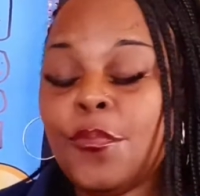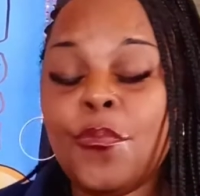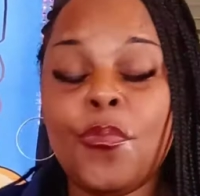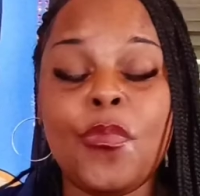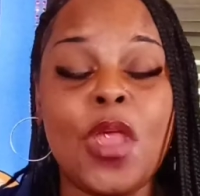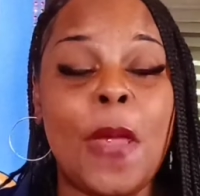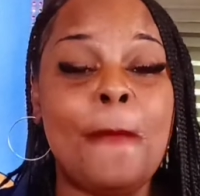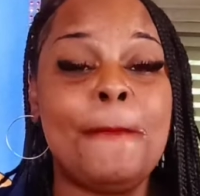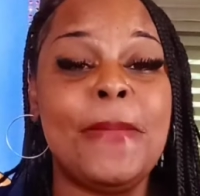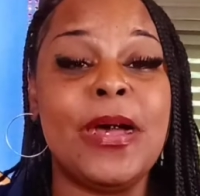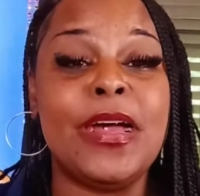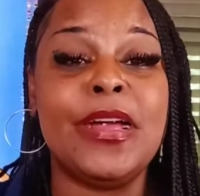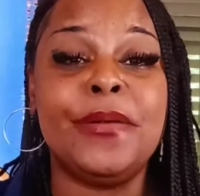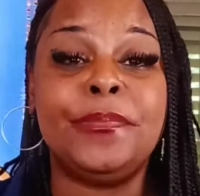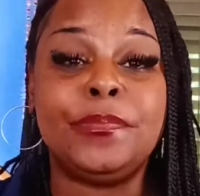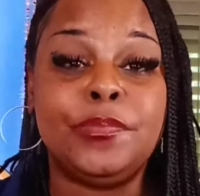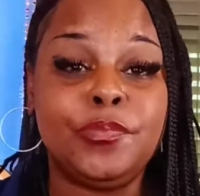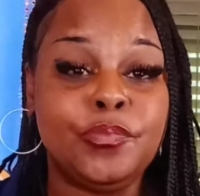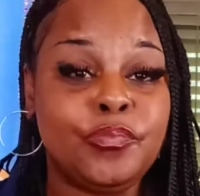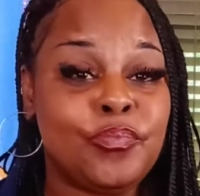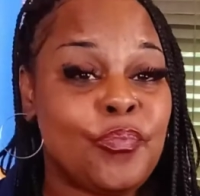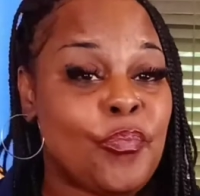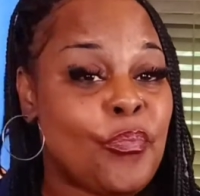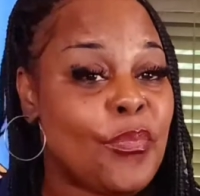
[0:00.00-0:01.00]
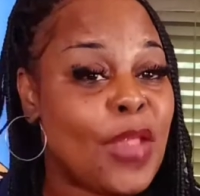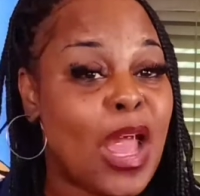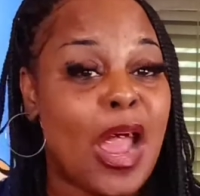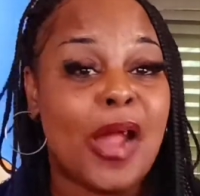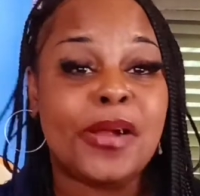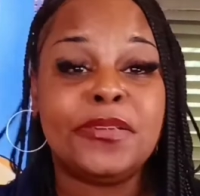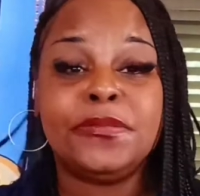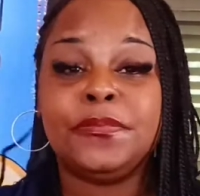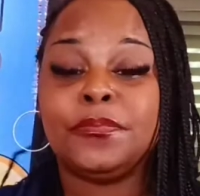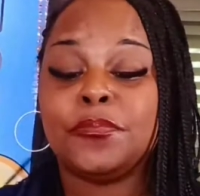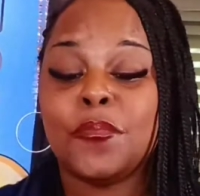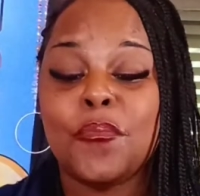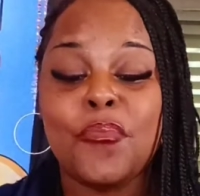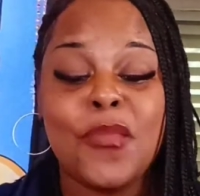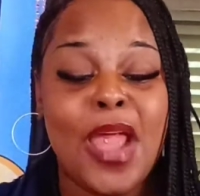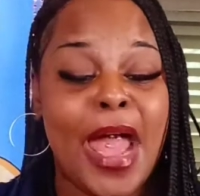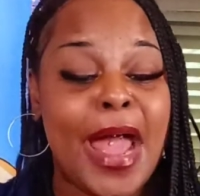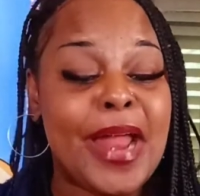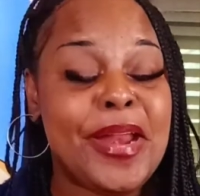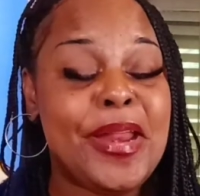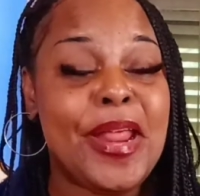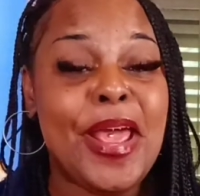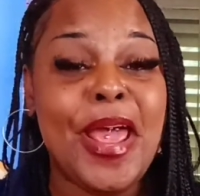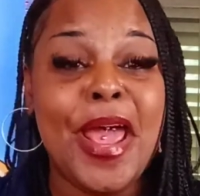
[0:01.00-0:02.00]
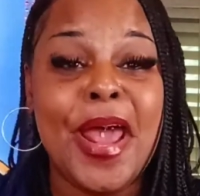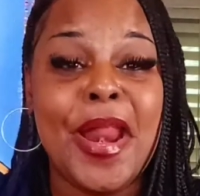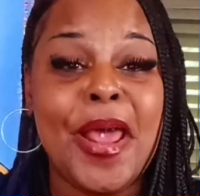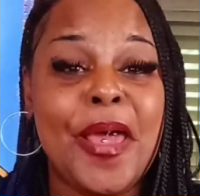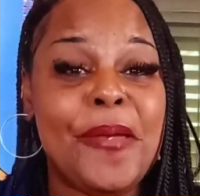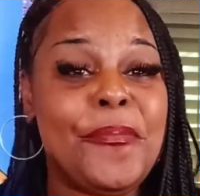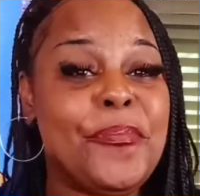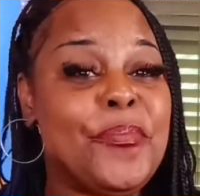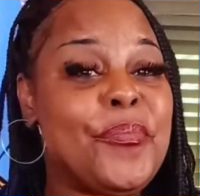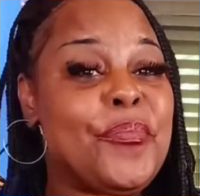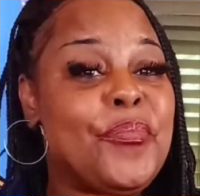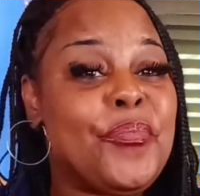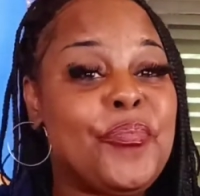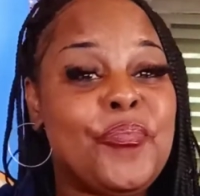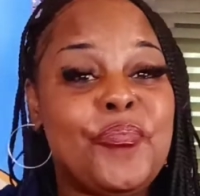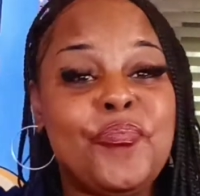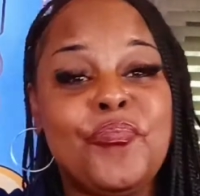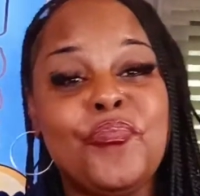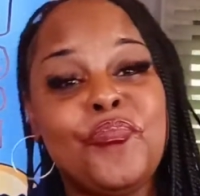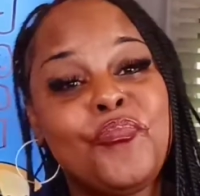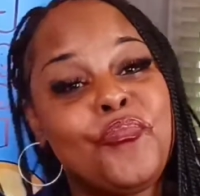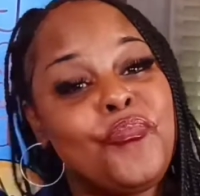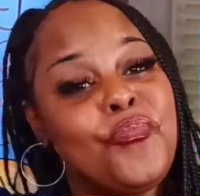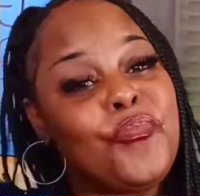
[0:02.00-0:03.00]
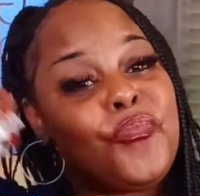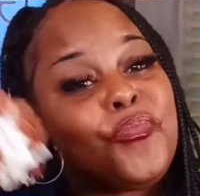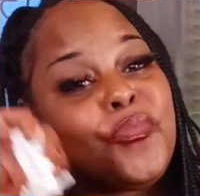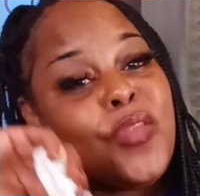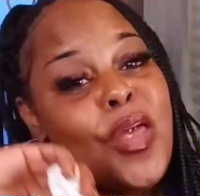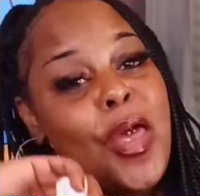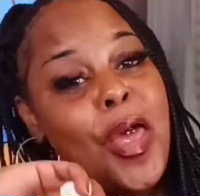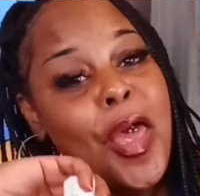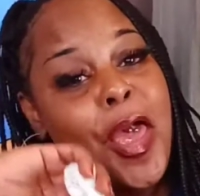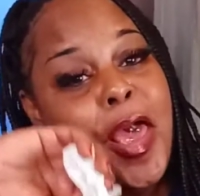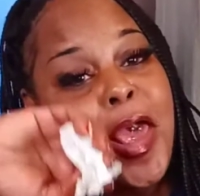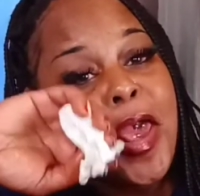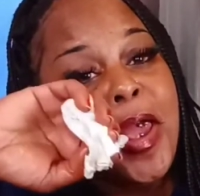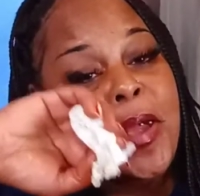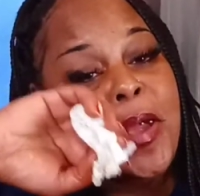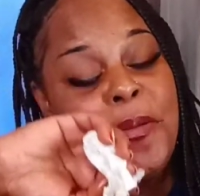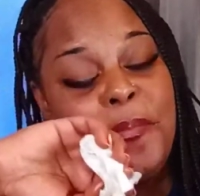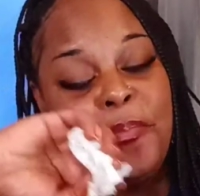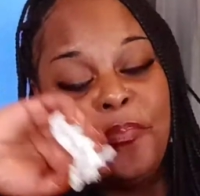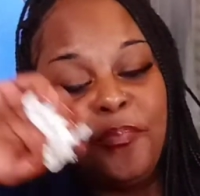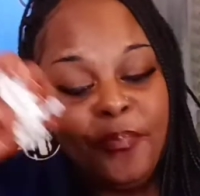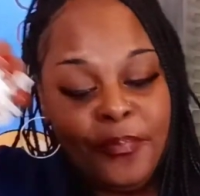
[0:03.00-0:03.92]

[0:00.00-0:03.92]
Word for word: But I did it. Eight.